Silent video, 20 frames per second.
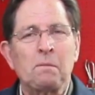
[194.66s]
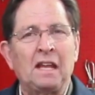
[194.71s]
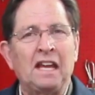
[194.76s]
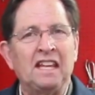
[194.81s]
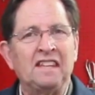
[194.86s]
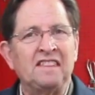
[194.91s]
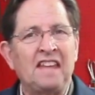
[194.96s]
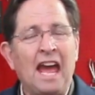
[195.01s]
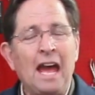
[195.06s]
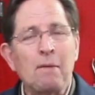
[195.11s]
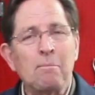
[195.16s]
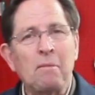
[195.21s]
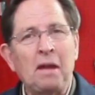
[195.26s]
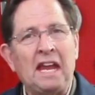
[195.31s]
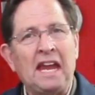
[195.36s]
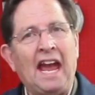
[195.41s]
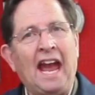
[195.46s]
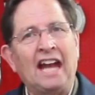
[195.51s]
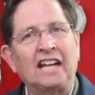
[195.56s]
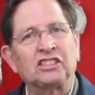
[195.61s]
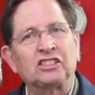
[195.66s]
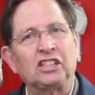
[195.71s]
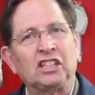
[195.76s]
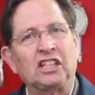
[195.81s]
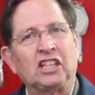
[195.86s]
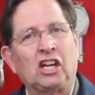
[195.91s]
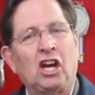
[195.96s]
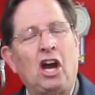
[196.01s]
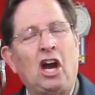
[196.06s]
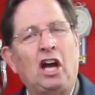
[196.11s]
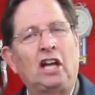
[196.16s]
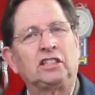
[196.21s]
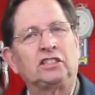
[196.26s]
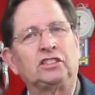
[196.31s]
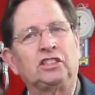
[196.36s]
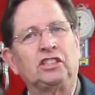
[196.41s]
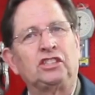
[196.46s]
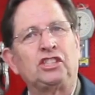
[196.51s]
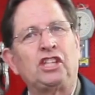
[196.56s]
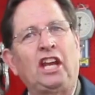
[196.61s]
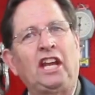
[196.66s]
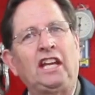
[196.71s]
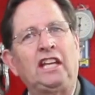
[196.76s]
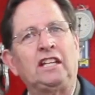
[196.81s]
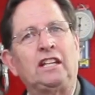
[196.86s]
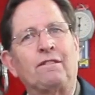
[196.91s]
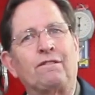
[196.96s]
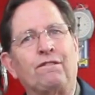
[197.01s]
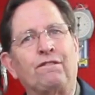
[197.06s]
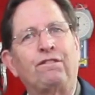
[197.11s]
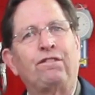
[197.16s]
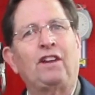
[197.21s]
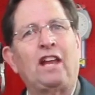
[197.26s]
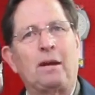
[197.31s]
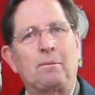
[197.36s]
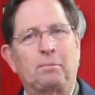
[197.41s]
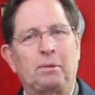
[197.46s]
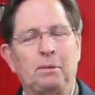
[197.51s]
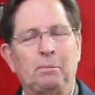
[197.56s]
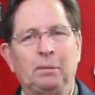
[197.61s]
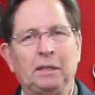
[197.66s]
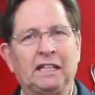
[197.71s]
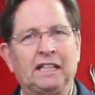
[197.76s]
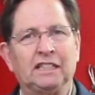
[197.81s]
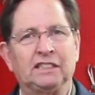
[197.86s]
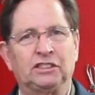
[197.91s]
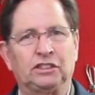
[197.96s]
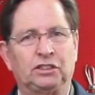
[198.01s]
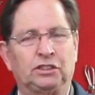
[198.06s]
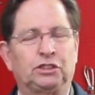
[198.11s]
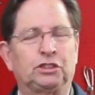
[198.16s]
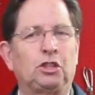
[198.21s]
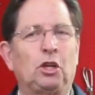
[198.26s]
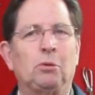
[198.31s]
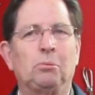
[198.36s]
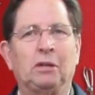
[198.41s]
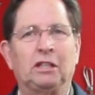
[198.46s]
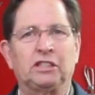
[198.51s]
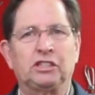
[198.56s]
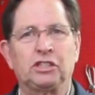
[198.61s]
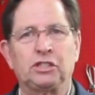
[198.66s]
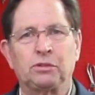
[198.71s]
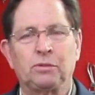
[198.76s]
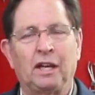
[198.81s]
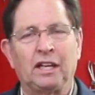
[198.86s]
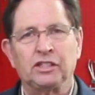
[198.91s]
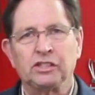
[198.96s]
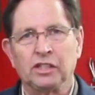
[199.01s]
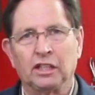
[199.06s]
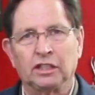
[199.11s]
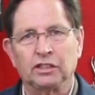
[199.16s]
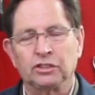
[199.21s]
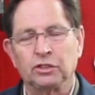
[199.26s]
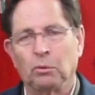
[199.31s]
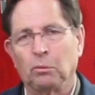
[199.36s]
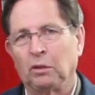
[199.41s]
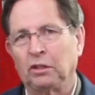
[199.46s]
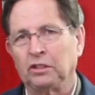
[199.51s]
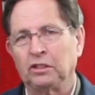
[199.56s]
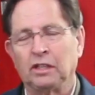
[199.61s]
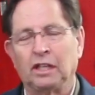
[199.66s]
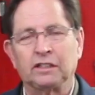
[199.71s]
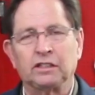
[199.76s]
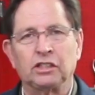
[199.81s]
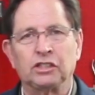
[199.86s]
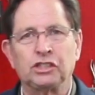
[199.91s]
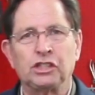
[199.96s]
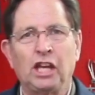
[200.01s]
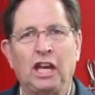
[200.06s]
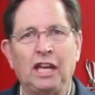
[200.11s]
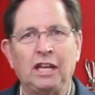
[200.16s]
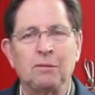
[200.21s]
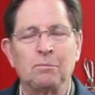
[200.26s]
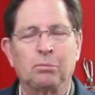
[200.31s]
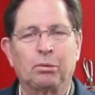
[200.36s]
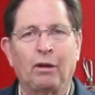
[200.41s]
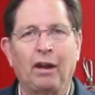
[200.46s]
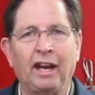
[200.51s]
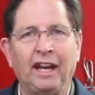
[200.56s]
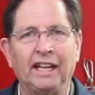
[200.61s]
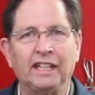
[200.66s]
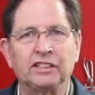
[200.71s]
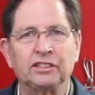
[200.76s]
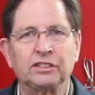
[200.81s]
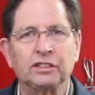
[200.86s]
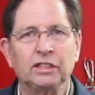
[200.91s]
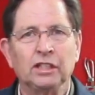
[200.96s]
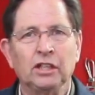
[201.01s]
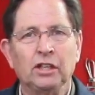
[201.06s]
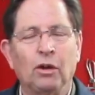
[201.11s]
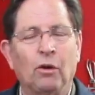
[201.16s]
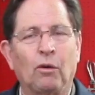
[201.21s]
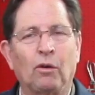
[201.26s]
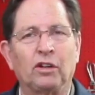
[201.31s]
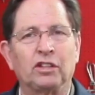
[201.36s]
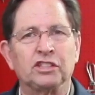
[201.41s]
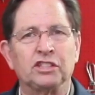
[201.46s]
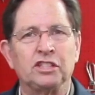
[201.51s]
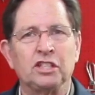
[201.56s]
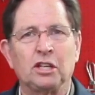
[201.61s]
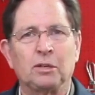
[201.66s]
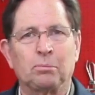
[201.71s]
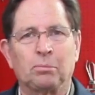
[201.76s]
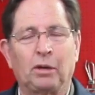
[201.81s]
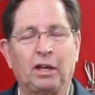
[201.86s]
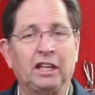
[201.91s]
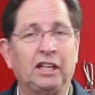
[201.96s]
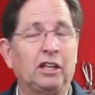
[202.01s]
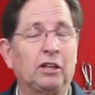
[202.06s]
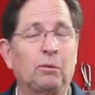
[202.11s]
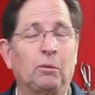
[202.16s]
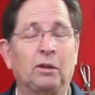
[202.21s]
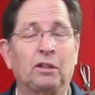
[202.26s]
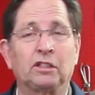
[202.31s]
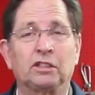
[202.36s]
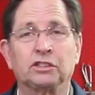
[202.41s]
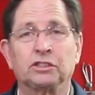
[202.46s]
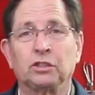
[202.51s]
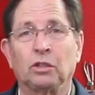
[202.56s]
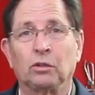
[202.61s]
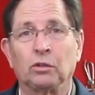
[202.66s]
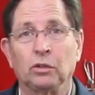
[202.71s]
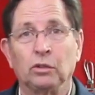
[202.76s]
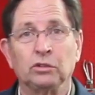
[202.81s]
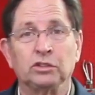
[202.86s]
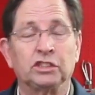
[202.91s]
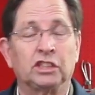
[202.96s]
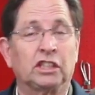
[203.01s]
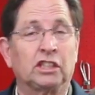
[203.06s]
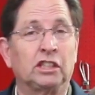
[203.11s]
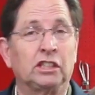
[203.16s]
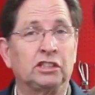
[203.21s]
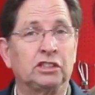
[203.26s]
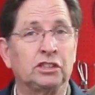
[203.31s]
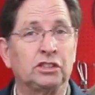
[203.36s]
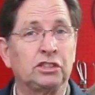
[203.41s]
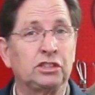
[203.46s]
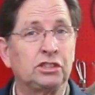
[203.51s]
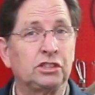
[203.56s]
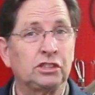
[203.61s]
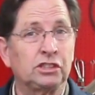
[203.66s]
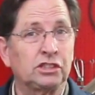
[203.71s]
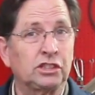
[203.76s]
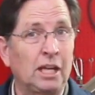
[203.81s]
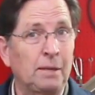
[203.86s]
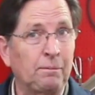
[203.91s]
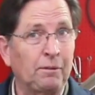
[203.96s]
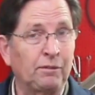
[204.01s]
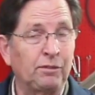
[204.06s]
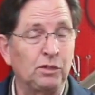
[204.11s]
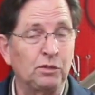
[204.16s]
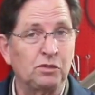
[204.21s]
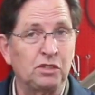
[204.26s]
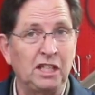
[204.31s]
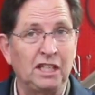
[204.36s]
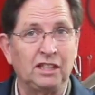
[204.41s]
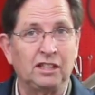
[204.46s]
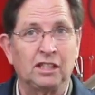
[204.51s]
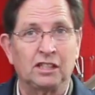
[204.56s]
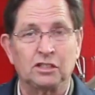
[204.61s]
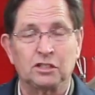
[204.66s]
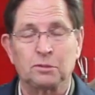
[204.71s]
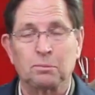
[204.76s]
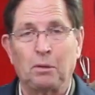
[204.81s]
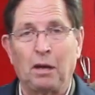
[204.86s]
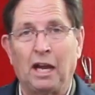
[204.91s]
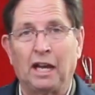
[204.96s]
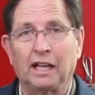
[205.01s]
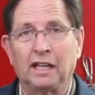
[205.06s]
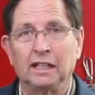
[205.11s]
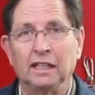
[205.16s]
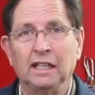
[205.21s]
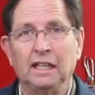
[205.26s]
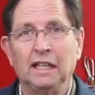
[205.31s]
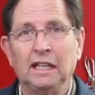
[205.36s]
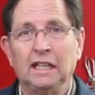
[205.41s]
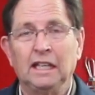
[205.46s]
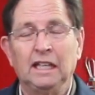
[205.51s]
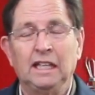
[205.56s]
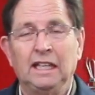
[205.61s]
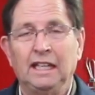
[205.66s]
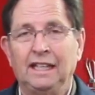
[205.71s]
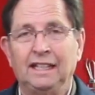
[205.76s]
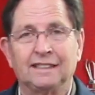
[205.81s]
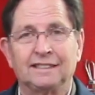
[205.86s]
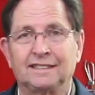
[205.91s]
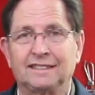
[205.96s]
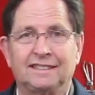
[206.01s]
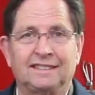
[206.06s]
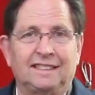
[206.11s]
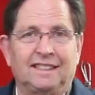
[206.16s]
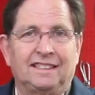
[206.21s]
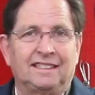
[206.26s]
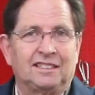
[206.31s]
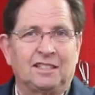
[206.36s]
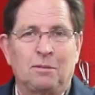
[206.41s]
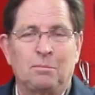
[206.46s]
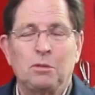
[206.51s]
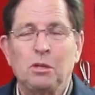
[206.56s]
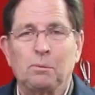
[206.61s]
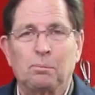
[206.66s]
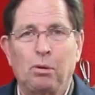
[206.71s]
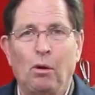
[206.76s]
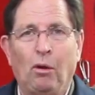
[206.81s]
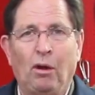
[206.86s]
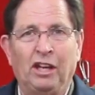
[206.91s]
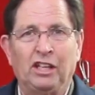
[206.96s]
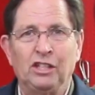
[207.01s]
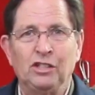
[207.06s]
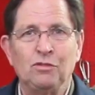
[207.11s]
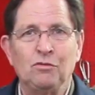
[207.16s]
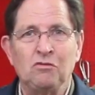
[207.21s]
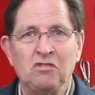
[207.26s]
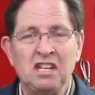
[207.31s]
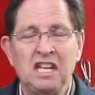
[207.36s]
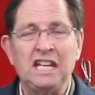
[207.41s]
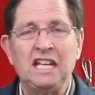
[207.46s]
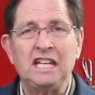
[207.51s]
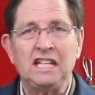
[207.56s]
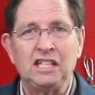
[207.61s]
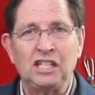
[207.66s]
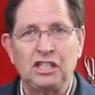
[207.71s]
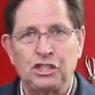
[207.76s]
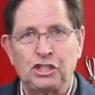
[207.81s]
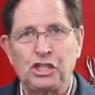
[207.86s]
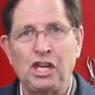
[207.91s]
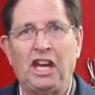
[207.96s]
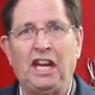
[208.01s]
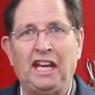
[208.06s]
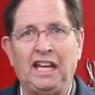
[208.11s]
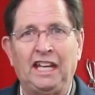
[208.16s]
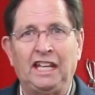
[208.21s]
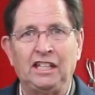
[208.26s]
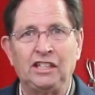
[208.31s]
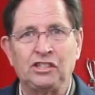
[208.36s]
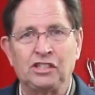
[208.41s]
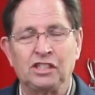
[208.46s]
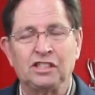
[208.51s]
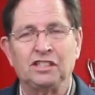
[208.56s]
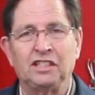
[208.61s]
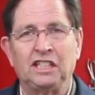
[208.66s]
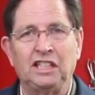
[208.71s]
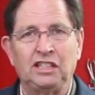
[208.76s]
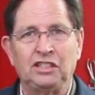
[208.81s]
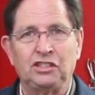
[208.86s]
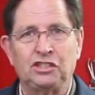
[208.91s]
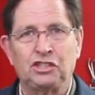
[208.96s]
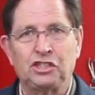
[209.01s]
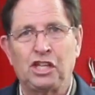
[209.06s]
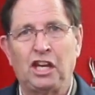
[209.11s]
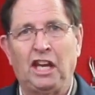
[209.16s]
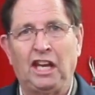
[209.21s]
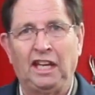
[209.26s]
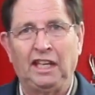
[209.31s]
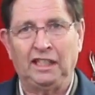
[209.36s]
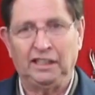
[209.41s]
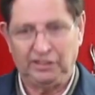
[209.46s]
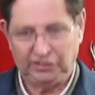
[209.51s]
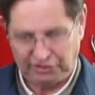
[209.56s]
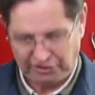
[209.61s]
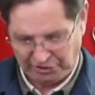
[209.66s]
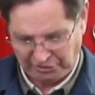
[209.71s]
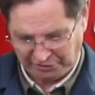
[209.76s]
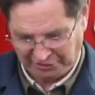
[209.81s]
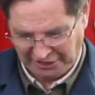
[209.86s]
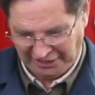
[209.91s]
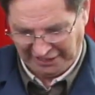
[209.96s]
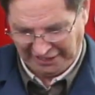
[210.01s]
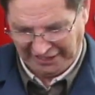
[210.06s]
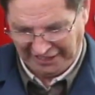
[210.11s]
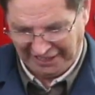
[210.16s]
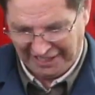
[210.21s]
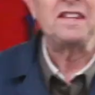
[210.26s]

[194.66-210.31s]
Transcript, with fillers: and that may actually cause the chain to flip because there's so much stretch in it. So whether or not the chain breaks or is near breaking, or whether it's so loose it could skip a few teeth in the sprocket is a moot point. You need to change these chains, okay?